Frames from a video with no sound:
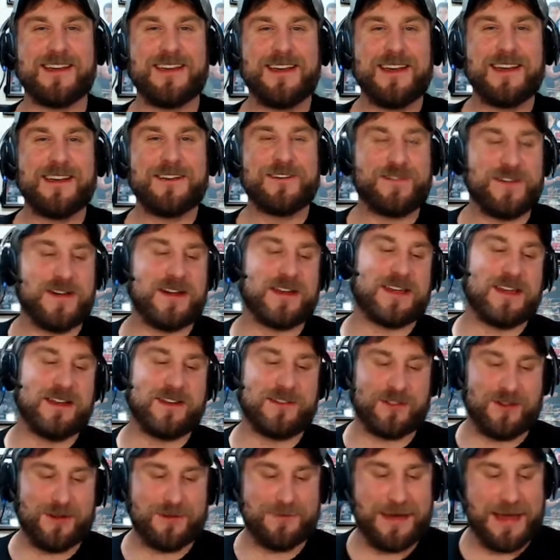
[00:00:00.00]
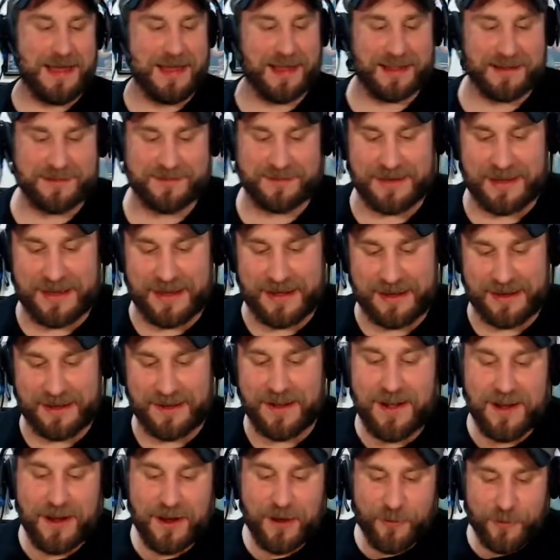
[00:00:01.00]
fucking Drew McIntyre.
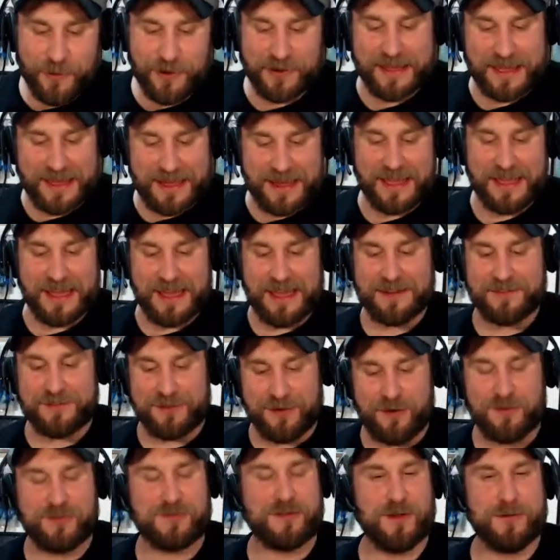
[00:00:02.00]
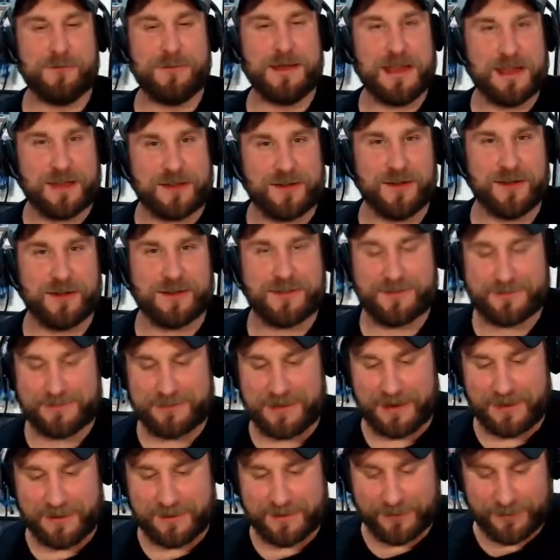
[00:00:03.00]
We're getting into Too Many Cooks
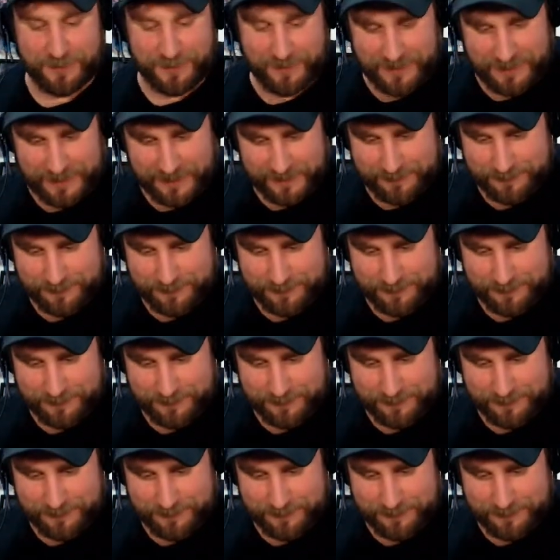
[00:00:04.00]
territory.